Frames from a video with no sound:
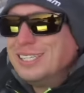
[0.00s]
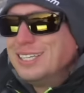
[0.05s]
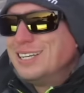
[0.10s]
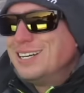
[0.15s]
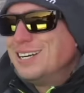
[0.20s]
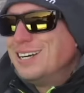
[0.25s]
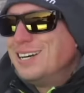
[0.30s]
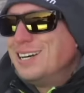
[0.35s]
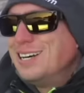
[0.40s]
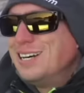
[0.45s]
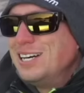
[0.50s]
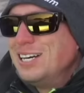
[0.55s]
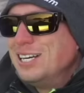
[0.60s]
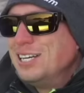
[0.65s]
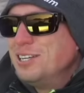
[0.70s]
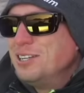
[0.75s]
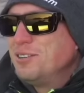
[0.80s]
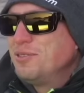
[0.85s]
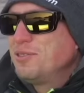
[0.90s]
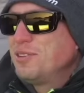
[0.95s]

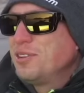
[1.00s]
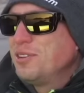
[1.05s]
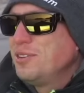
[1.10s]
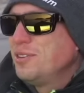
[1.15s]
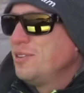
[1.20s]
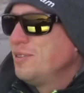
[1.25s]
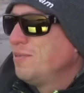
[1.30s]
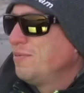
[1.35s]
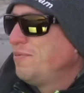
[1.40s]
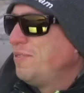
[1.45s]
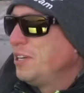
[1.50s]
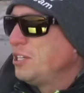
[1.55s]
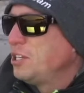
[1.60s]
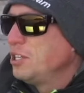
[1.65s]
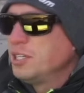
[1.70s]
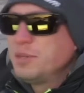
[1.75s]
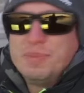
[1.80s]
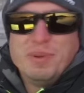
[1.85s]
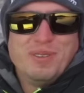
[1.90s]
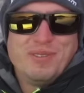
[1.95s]
Uh,
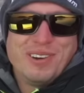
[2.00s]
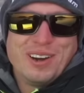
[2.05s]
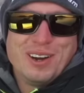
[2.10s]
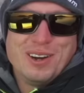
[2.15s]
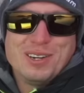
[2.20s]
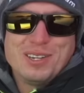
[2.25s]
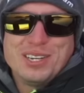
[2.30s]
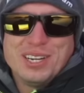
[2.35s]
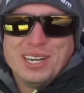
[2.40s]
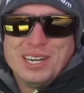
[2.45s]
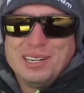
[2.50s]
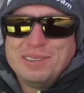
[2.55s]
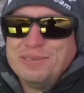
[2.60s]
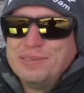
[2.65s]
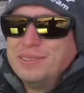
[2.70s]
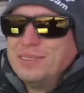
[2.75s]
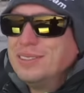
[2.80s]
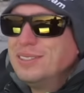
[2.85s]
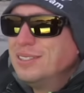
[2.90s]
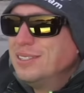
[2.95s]
fishing has been very tough.
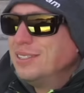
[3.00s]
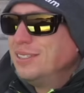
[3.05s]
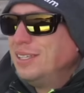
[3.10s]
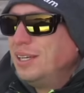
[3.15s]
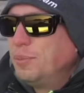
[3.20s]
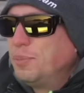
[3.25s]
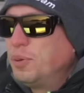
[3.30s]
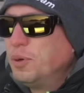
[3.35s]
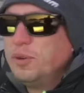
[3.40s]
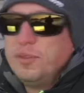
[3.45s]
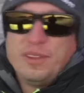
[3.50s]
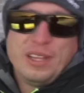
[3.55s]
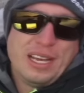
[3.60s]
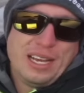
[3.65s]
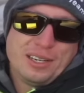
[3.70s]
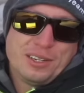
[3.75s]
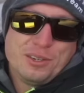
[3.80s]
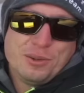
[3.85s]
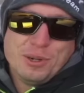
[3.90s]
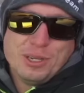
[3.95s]
It proved
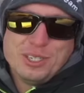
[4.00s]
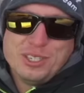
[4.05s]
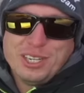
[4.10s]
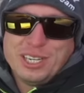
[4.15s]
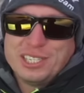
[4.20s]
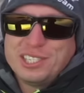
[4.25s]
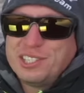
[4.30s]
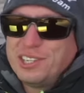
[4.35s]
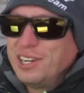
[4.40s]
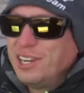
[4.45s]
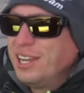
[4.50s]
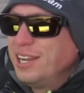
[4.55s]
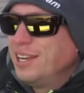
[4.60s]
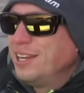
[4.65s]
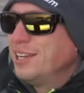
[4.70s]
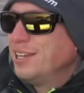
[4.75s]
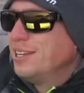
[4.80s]
that to us yesterday.